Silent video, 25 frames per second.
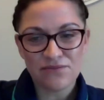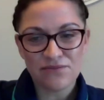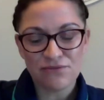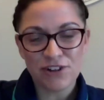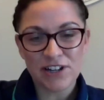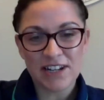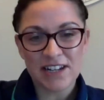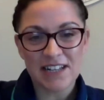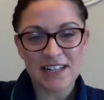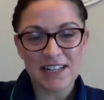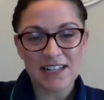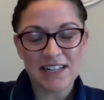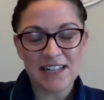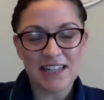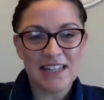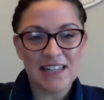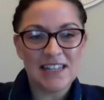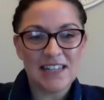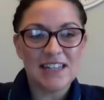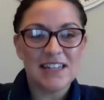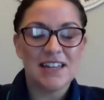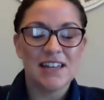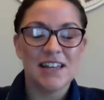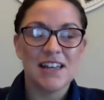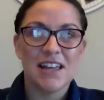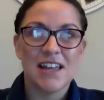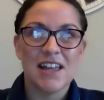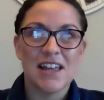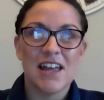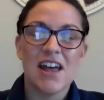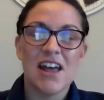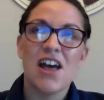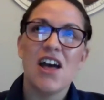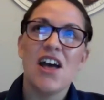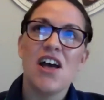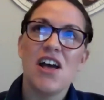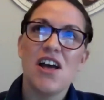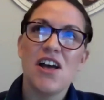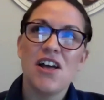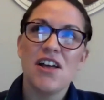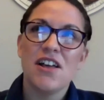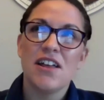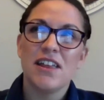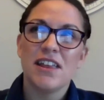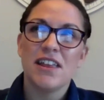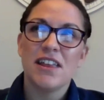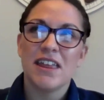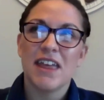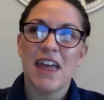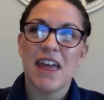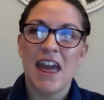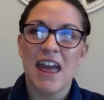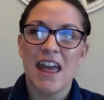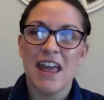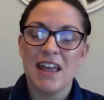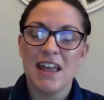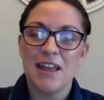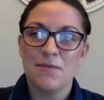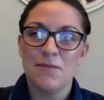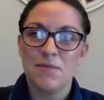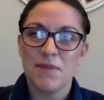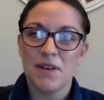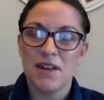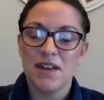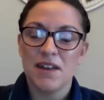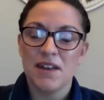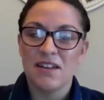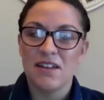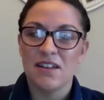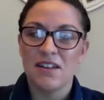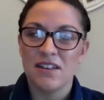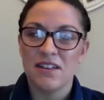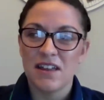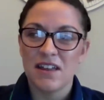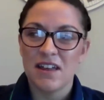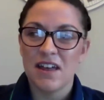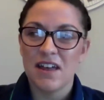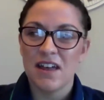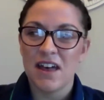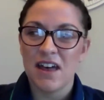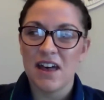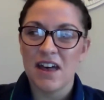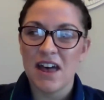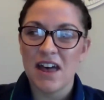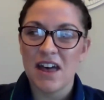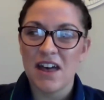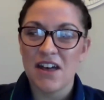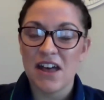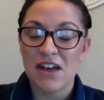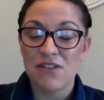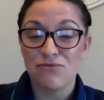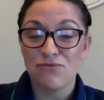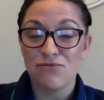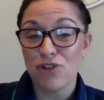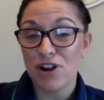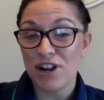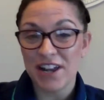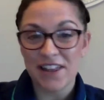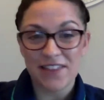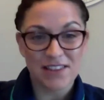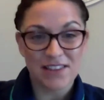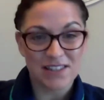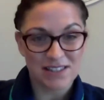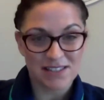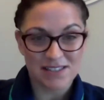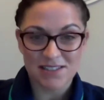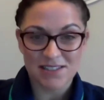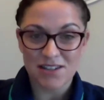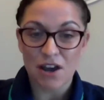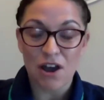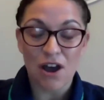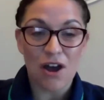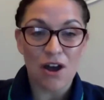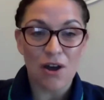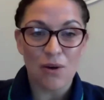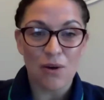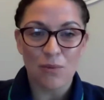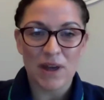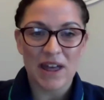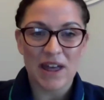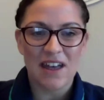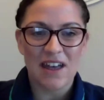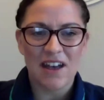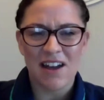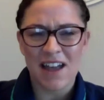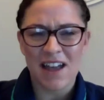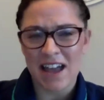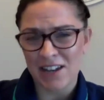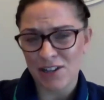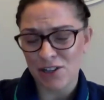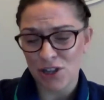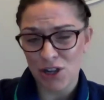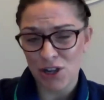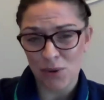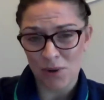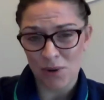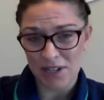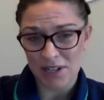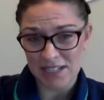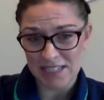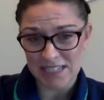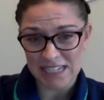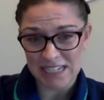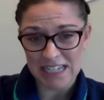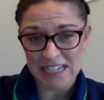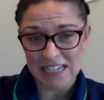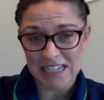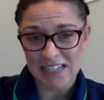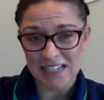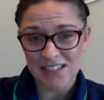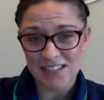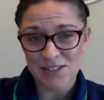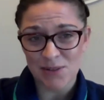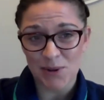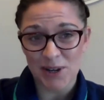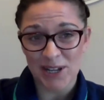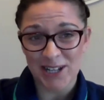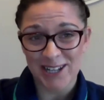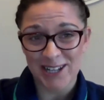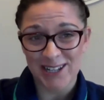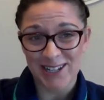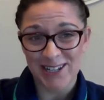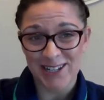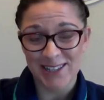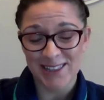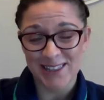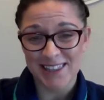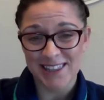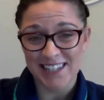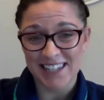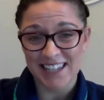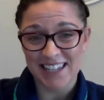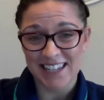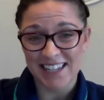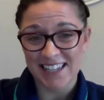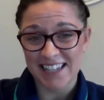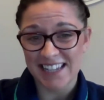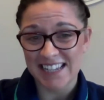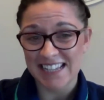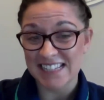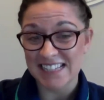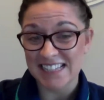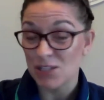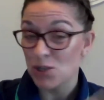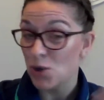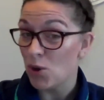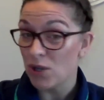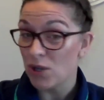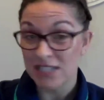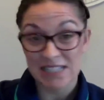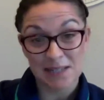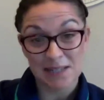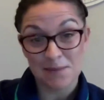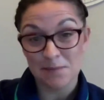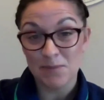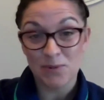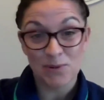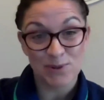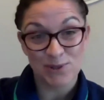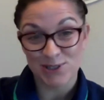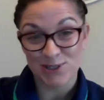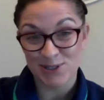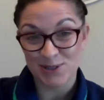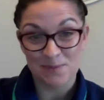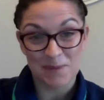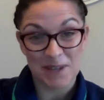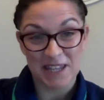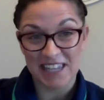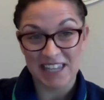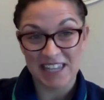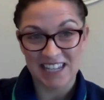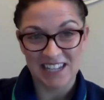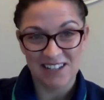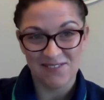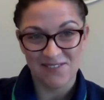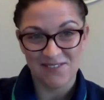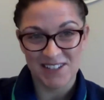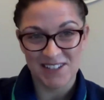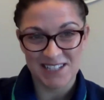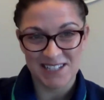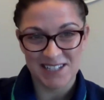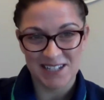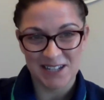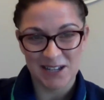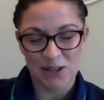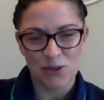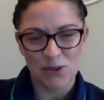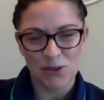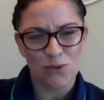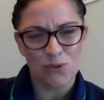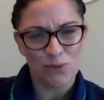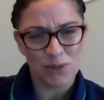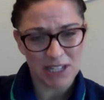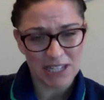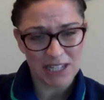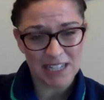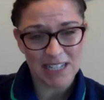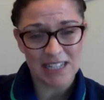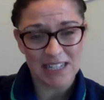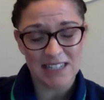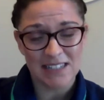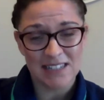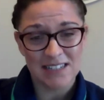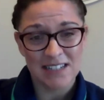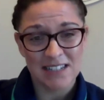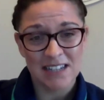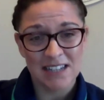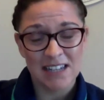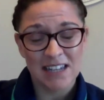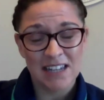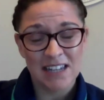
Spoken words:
really came right at the start where I had no idea. So I learned that it's not as simple as just making a video. You need